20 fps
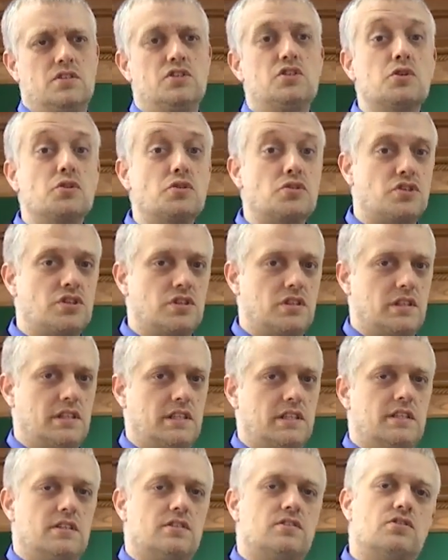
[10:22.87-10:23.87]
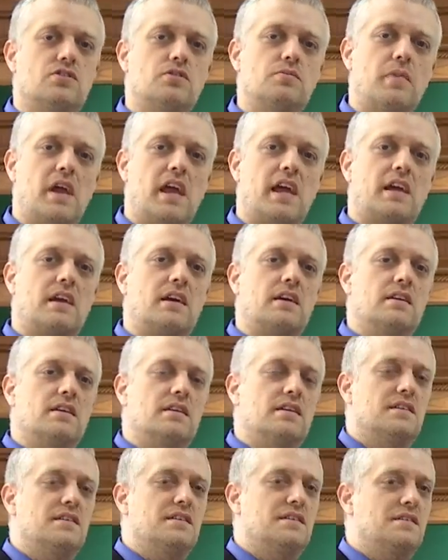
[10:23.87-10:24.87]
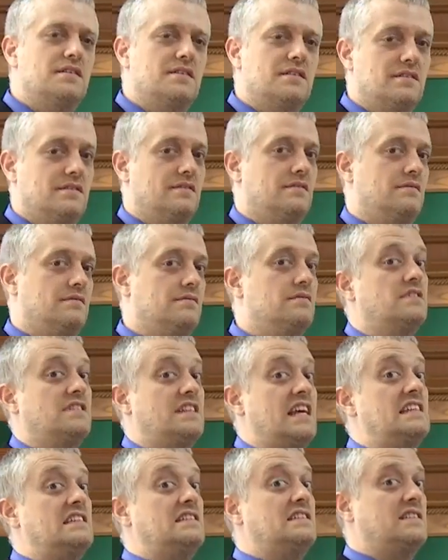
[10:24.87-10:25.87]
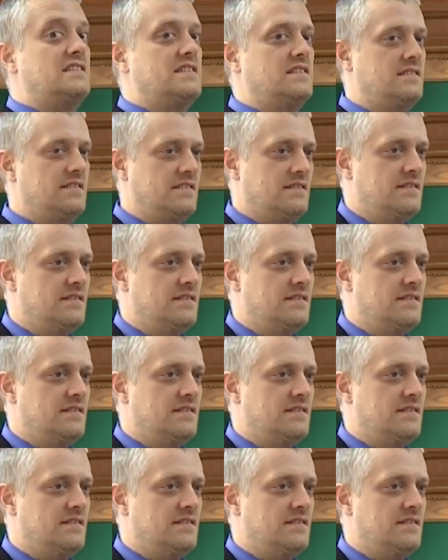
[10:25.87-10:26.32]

usually to make sense